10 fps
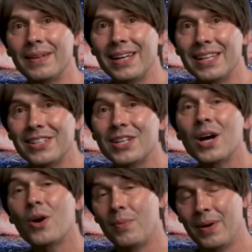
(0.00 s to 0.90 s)
its
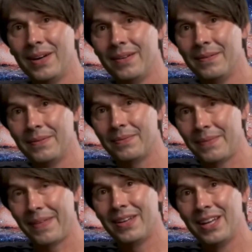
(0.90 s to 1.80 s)
coma
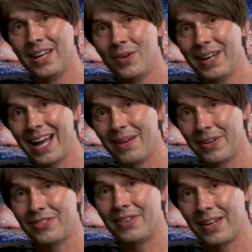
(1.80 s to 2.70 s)
the glowing
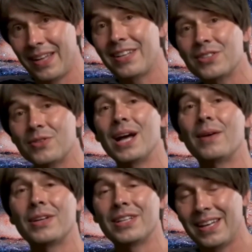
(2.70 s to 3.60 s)
atmosphere that
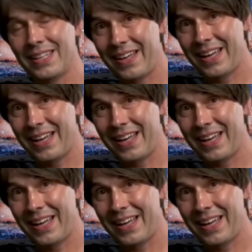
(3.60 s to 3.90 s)
surrounds it